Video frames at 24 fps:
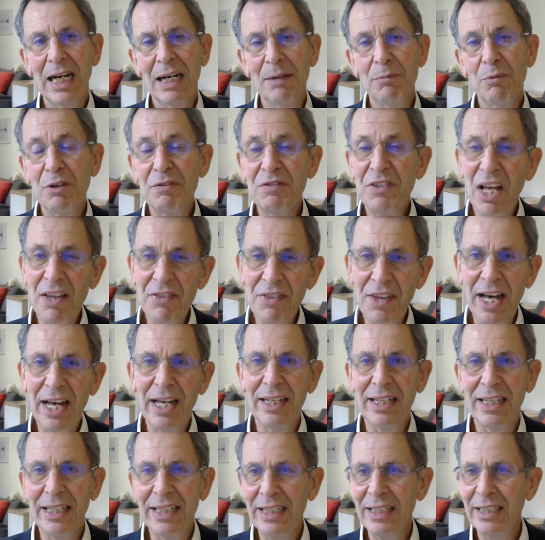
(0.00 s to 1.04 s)
And we've done
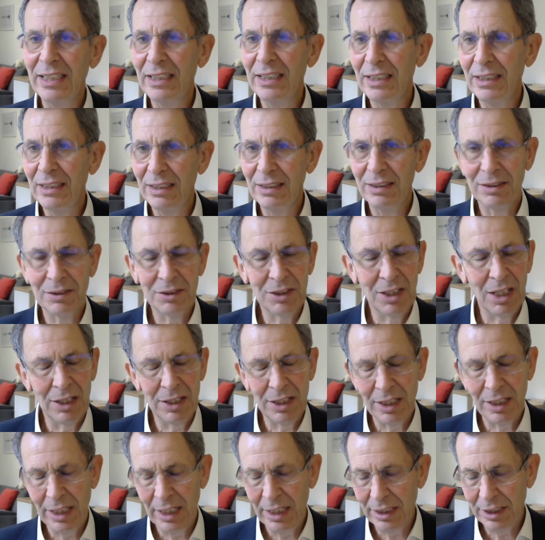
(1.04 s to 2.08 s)
that in
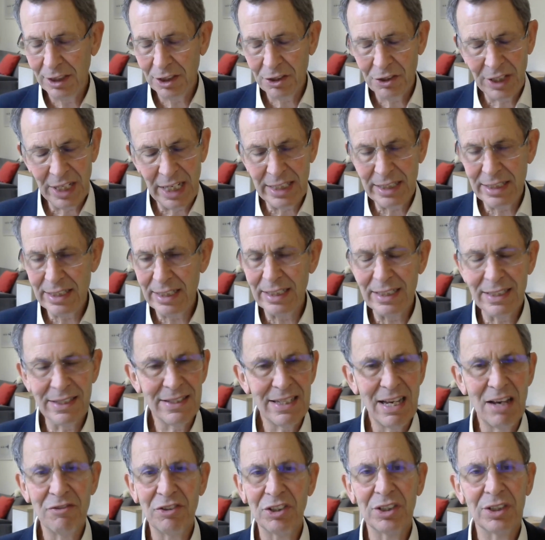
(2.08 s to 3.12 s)
creating
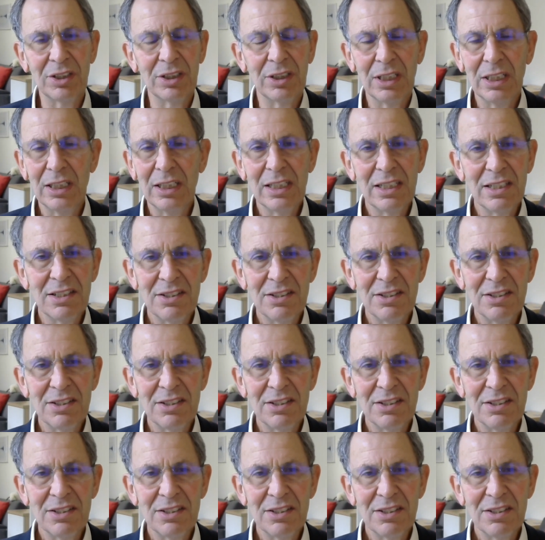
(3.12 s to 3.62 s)
7